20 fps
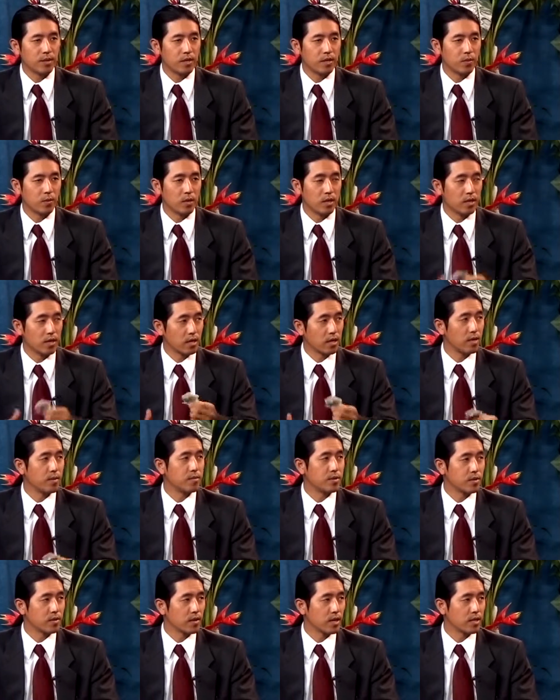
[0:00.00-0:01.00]
look up
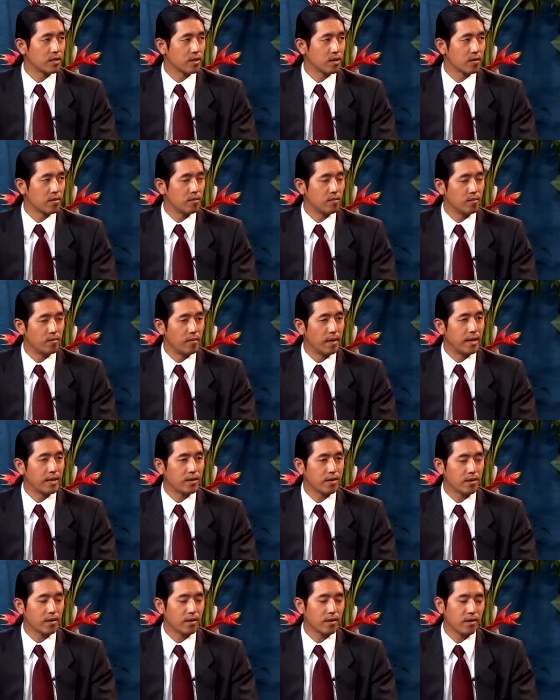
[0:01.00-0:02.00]
to as our
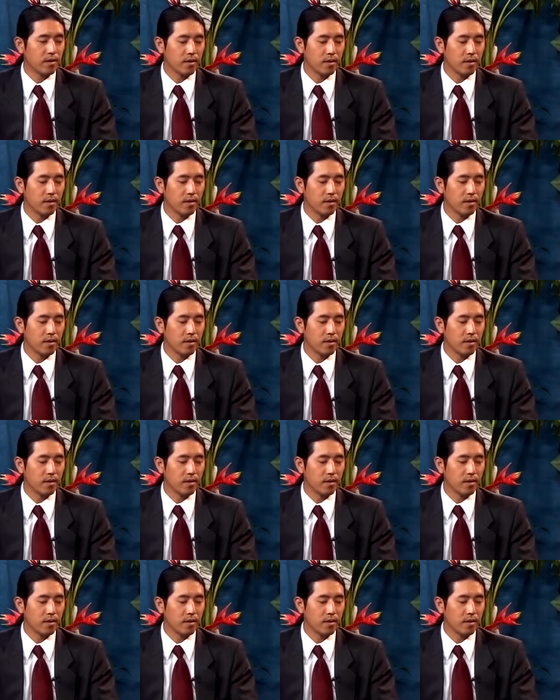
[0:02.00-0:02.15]
mentor.